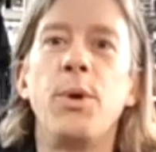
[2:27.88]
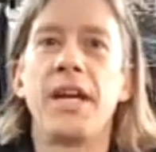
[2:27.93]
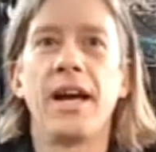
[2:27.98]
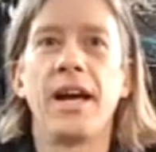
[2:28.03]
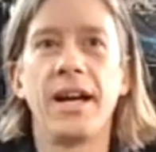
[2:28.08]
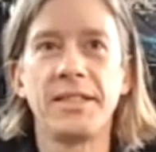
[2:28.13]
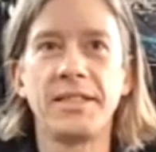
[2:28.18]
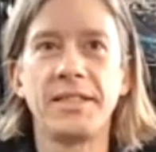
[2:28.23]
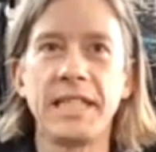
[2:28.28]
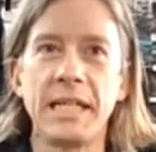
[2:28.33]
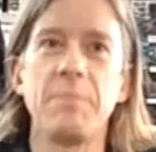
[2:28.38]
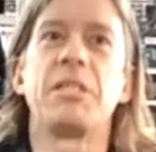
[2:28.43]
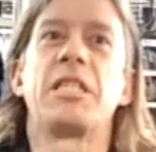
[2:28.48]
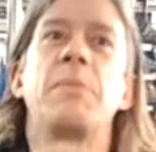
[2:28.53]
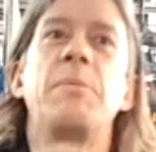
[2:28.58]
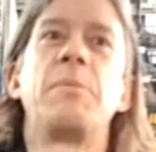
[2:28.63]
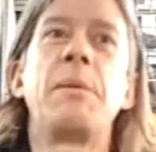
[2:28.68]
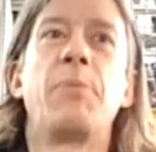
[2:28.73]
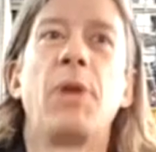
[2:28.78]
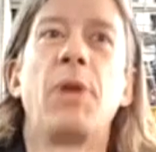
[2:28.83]
seems to be
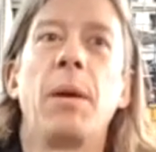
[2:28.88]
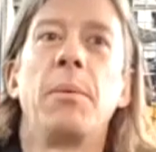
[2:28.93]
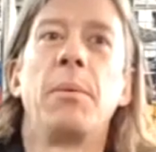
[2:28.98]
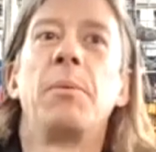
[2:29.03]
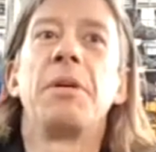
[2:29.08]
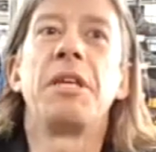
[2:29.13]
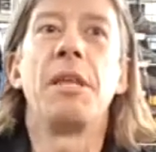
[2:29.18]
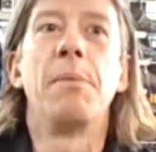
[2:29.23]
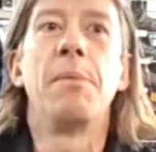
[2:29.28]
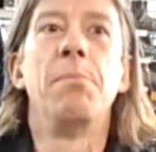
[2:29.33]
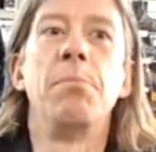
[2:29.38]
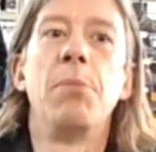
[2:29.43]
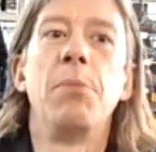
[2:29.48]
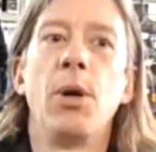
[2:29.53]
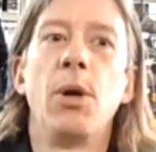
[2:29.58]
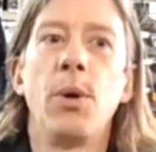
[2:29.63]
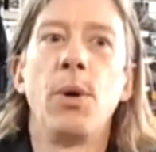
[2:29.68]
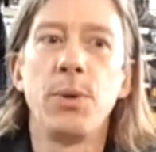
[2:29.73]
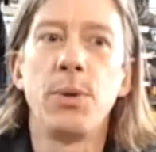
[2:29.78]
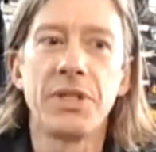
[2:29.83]
probably the
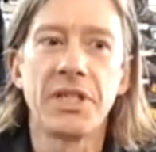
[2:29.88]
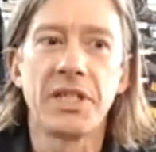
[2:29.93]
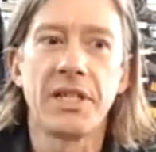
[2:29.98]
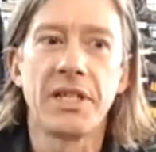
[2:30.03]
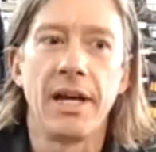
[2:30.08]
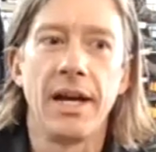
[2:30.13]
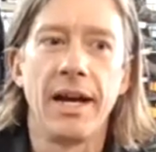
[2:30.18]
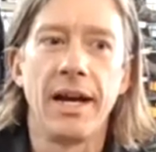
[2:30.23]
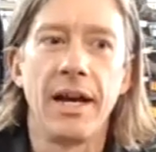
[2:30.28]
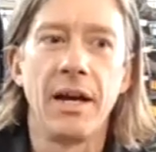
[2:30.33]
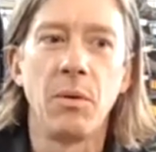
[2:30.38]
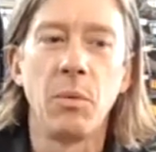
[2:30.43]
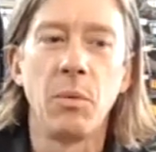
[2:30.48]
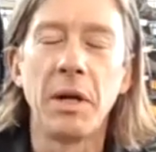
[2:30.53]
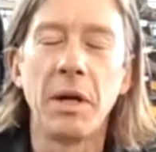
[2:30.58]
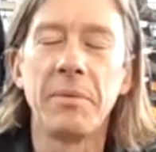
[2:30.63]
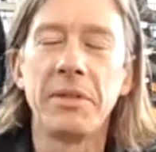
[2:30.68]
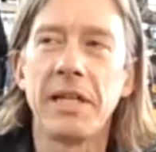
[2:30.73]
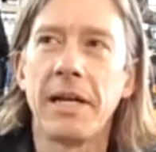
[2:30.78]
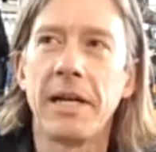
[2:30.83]
most,
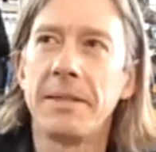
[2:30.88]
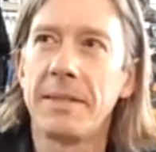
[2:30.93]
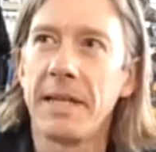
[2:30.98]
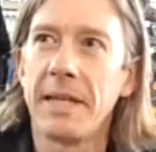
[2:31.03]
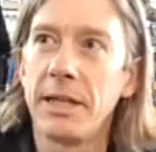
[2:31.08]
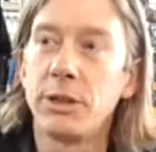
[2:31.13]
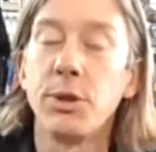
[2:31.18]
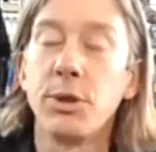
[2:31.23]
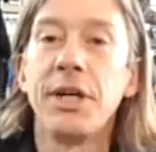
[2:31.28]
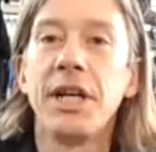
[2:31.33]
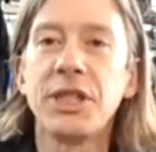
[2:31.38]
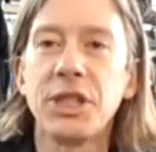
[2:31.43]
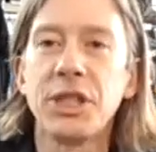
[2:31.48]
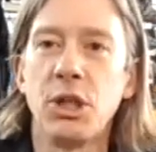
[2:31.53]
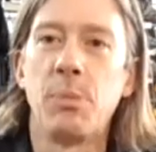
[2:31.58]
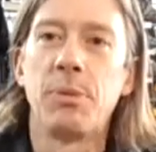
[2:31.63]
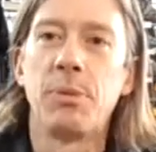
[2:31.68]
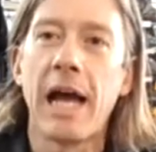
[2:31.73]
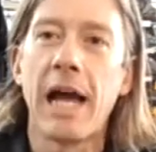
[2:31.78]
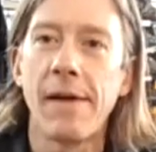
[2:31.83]
what would I say, traditional
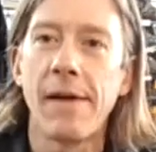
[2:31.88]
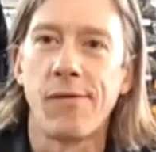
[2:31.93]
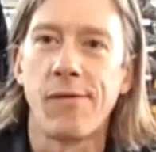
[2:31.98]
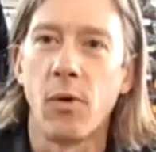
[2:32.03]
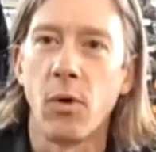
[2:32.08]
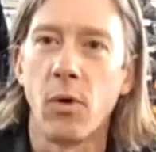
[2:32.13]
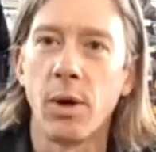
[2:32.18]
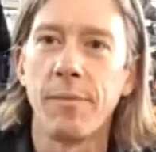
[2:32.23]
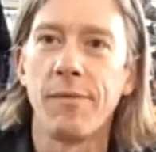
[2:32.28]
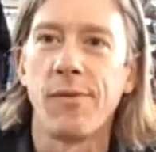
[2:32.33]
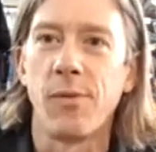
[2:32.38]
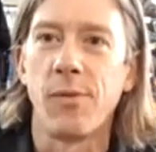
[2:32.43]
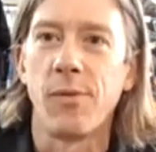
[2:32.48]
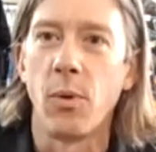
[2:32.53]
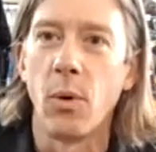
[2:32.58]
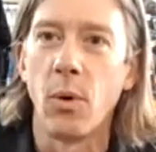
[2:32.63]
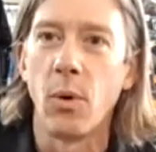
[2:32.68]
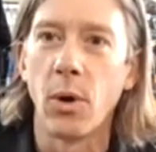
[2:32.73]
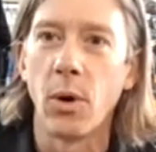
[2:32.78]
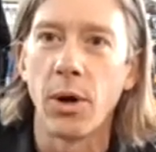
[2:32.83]
platform
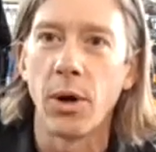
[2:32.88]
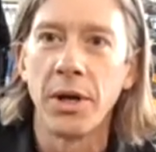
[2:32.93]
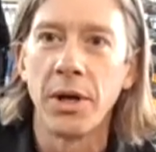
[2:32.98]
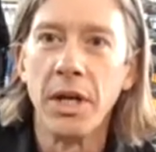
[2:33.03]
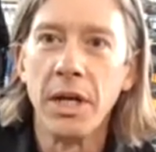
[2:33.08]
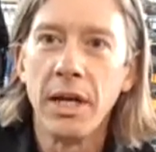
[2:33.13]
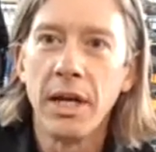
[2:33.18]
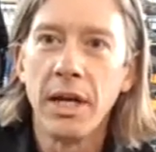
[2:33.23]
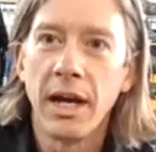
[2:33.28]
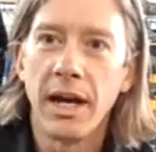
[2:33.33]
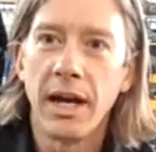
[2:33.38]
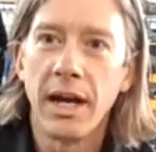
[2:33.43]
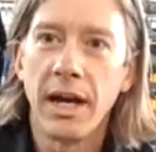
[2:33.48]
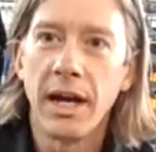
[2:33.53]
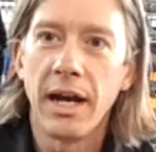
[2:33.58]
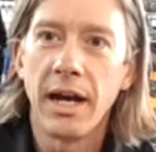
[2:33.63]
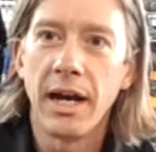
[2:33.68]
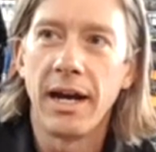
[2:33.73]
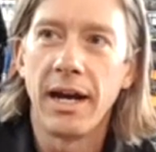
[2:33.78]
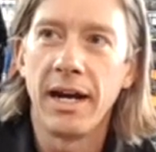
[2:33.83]
for,
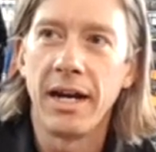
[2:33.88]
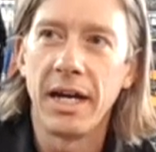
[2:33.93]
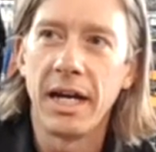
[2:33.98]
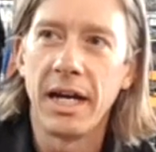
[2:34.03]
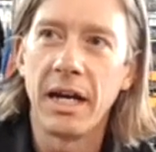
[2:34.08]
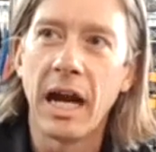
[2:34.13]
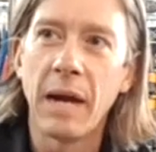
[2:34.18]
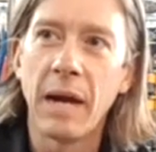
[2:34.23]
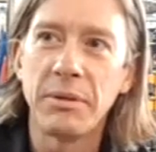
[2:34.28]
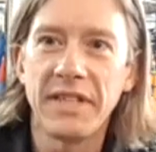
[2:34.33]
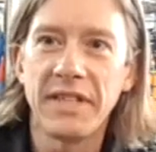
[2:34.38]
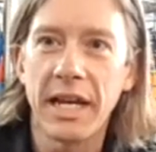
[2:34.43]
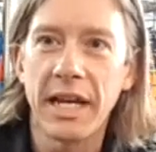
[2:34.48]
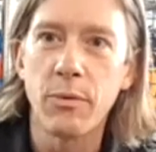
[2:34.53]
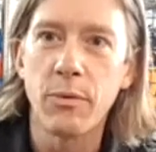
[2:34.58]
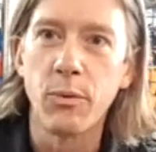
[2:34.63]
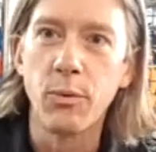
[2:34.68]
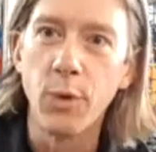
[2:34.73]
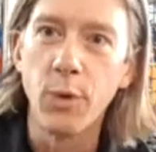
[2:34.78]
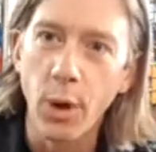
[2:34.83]
I would say,
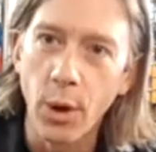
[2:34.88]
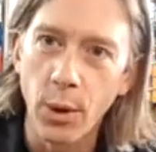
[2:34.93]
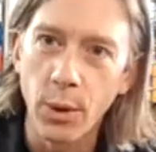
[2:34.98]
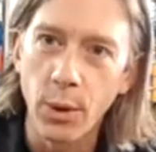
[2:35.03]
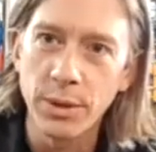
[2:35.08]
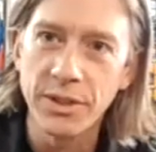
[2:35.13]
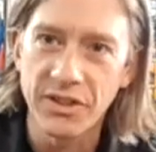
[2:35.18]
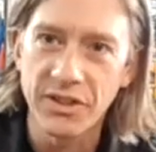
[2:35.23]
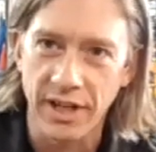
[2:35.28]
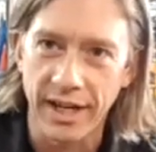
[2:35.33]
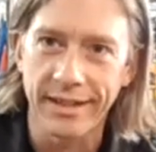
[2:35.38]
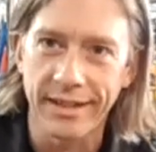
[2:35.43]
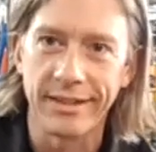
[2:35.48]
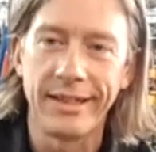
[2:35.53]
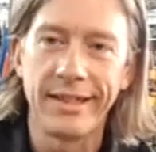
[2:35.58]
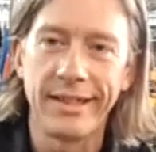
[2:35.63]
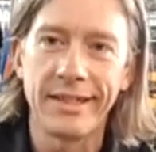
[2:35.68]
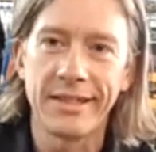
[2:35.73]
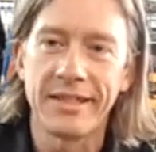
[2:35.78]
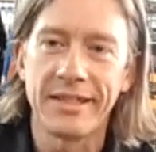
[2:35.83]
road
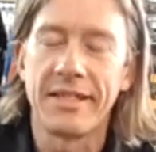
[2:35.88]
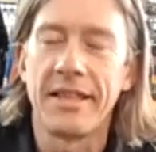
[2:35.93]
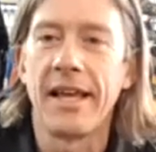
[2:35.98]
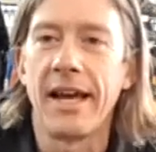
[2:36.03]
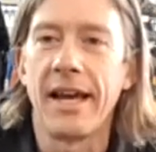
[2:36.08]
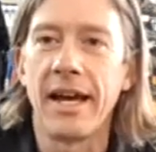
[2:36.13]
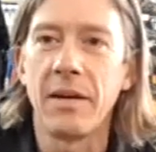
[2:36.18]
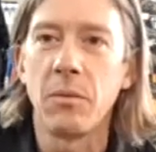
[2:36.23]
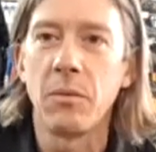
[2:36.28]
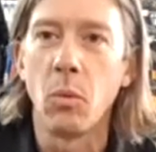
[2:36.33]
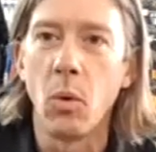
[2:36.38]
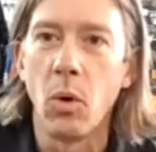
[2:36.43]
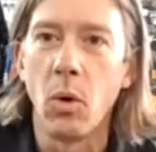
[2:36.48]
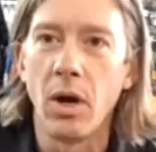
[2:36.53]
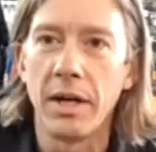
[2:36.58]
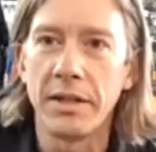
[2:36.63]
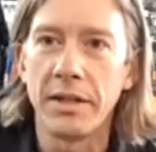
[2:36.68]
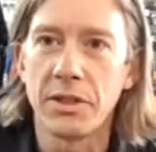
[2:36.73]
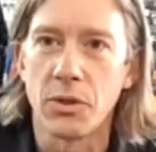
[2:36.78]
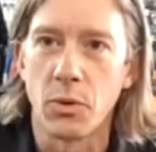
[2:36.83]
cyclists that
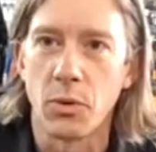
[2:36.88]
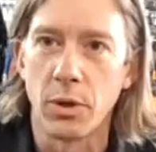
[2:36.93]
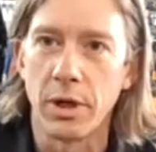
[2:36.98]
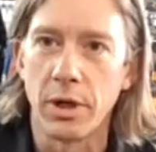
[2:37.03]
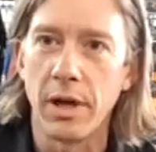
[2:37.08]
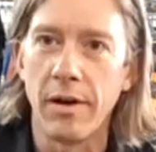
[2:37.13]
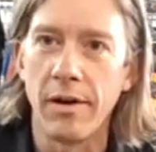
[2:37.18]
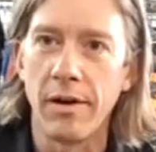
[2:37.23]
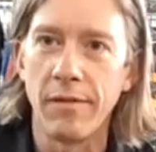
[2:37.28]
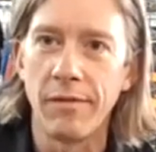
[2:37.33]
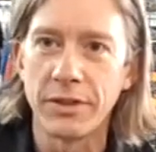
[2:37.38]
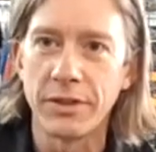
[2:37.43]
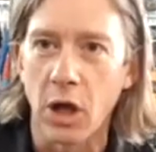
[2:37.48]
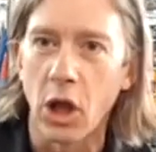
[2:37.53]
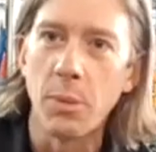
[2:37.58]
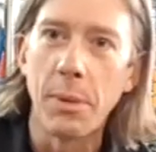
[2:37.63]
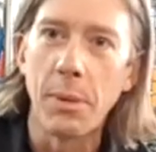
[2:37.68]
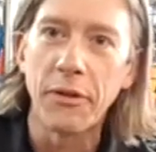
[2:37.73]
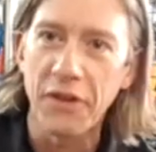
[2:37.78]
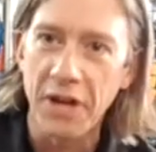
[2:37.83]
want sort of, it's all
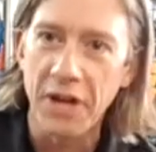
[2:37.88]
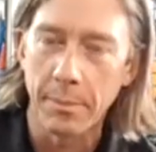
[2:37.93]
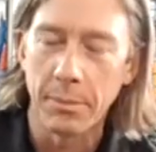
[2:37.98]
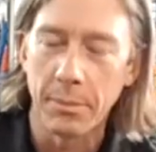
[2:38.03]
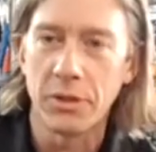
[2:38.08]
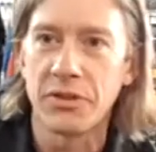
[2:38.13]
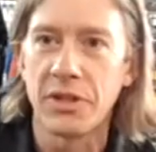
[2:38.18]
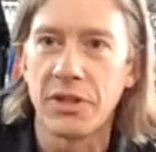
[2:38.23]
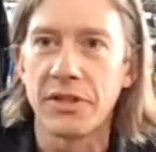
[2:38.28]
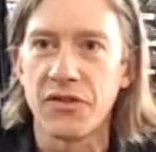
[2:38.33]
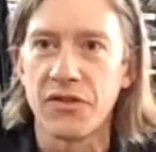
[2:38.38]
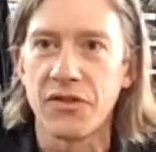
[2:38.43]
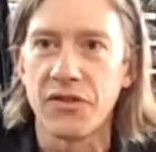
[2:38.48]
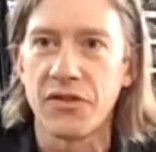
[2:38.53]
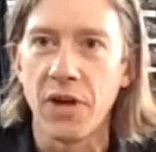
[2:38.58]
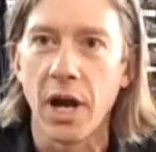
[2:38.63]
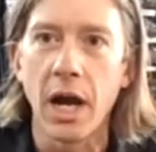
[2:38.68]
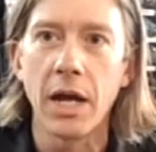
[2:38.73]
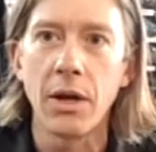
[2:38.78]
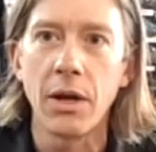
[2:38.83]
about the numbers. It's not